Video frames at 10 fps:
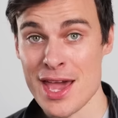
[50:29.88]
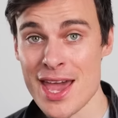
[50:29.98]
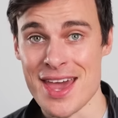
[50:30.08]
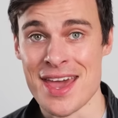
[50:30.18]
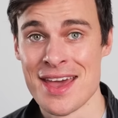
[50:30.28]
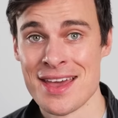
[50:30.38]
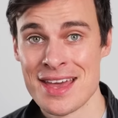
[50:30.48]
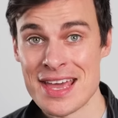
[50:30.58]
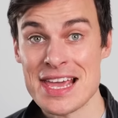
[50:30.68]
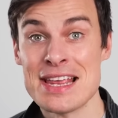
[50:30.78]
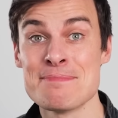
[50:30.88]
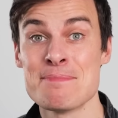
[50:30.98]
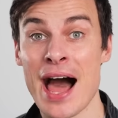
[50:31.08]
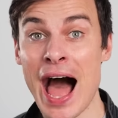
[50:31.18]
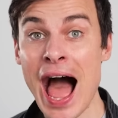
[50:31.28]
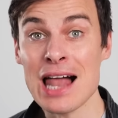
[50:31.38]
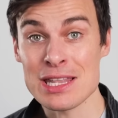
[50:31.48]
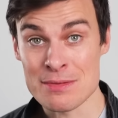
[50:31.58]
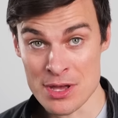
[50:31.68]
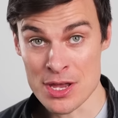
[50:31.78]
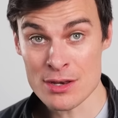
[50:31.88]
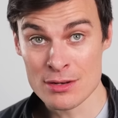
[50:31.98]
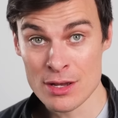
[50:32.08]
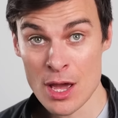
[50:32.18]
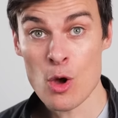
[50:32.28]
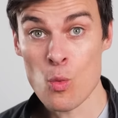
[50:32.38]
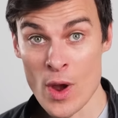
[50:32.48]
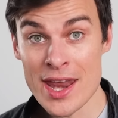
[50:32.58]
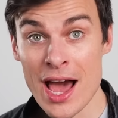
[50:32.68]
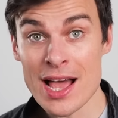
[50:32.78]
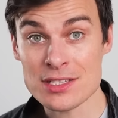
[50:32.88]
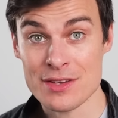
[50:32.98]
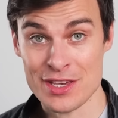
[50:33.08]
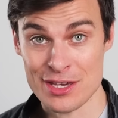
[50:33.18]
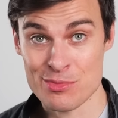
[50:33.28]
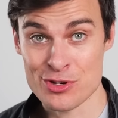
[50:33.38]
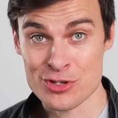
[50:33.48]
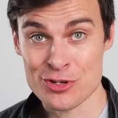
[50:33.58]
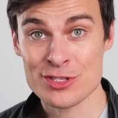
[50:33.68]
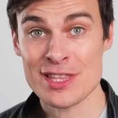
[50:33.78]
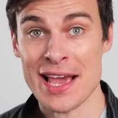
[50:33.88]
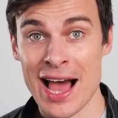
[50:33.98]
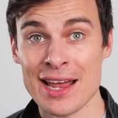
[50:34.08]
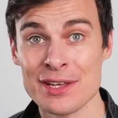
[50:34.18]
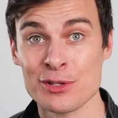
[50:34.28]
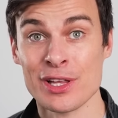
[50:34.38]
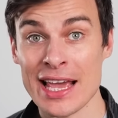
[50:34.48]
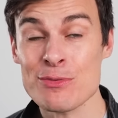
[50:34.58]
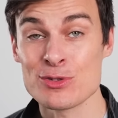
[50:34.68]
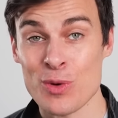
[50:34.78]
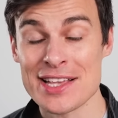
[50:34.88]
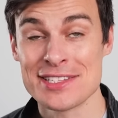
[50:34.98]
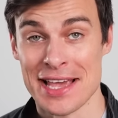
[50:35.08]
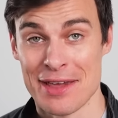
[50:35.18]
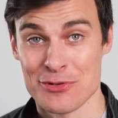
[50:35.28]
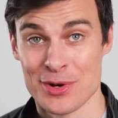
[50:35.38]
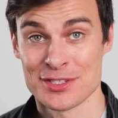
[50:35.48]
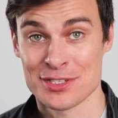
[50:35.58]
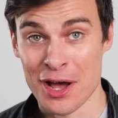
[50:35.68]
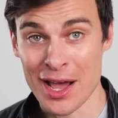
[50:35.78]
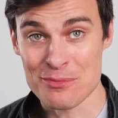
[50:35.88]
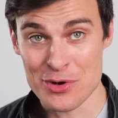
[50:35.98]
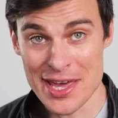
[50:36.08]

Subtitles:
Yeah. In Parliament, when asked if he could produce the article he was wasting everyone's time